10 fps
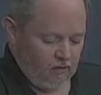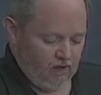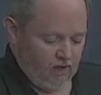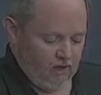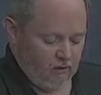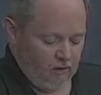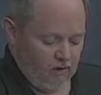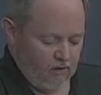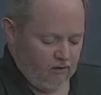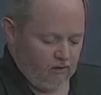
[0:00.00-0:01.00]
Behind
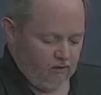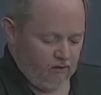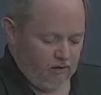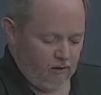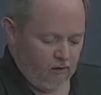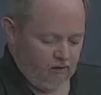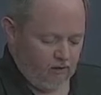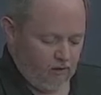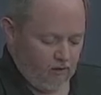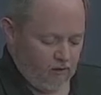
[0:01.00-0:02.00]
me, the door
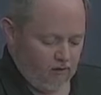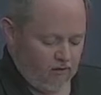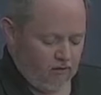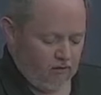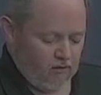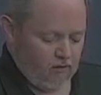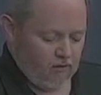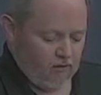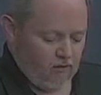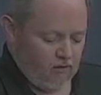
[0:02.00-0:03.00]
is closed.
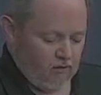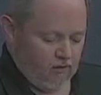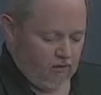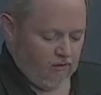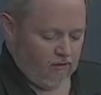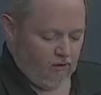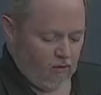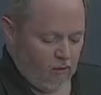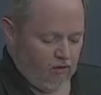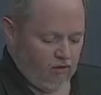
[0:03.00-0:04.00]

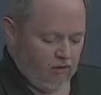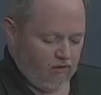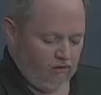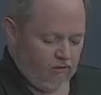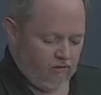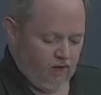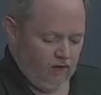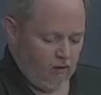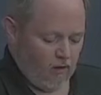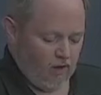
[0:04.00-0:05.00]
Several birds
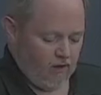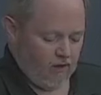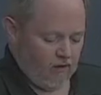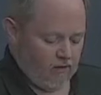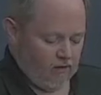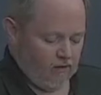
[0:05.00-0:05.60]
fly away.